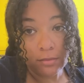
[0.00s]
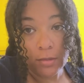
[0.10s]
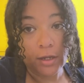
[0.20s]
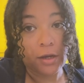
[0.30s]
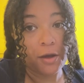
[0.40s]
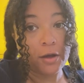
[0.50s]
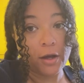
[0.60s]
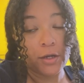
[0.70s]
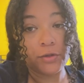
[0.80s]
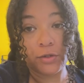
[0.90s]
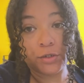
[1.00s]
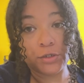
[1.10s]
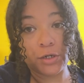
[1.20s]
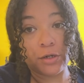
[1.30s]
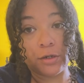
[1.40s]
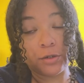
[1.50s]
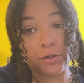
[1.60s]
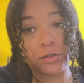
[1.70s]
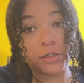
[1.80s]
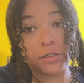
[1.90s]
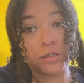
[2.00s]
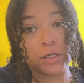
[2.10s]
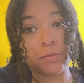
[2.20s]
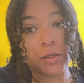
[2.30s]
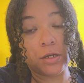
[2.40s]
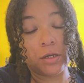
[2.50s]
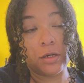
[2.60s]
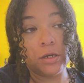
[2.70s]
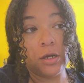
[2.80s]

Like I, I either turn allergic to something